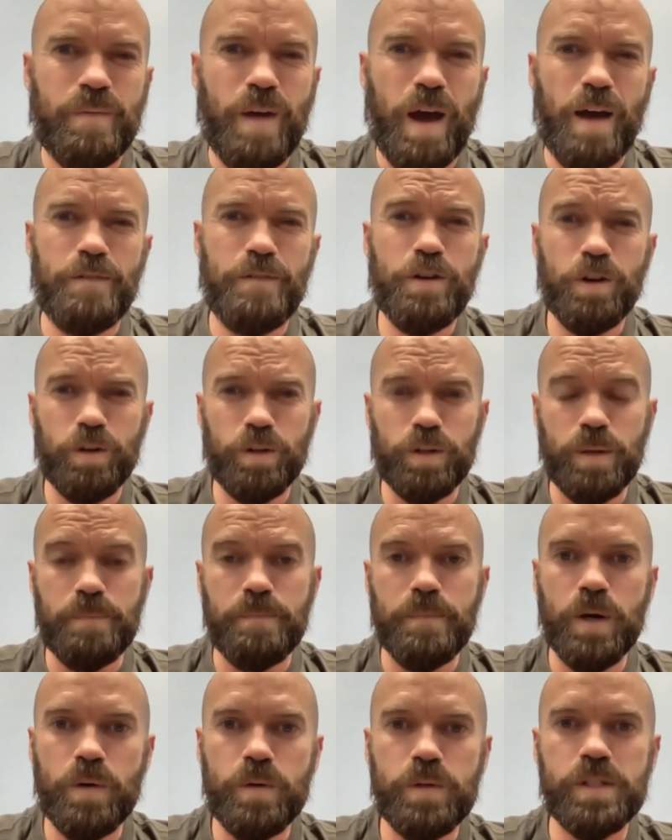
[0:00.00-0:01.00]
I've heard the
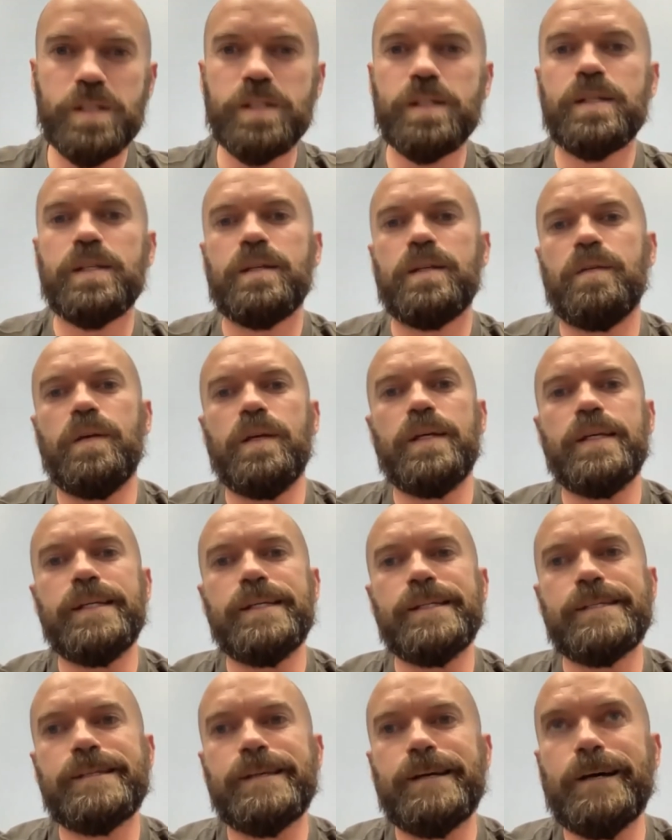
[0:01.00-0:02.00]
most
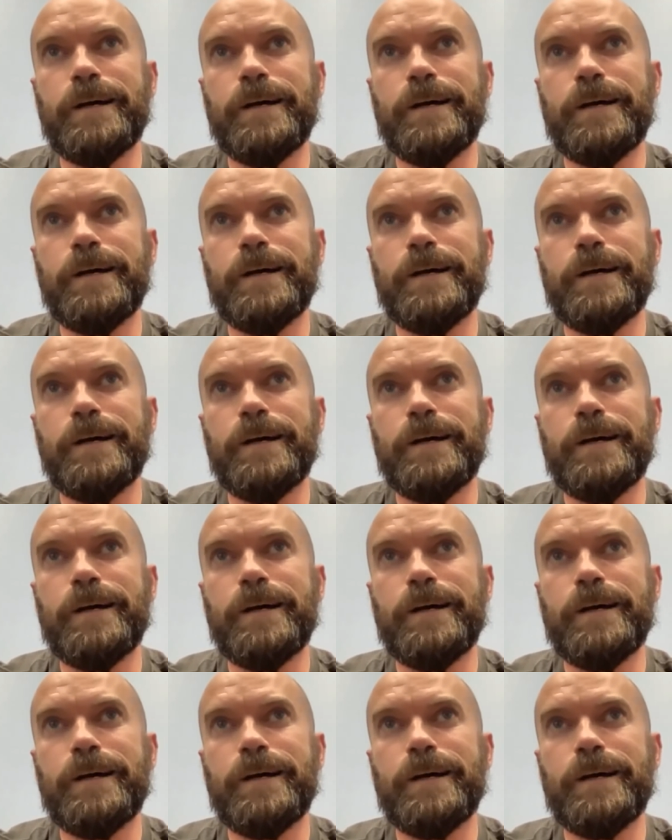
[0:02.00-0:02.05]
is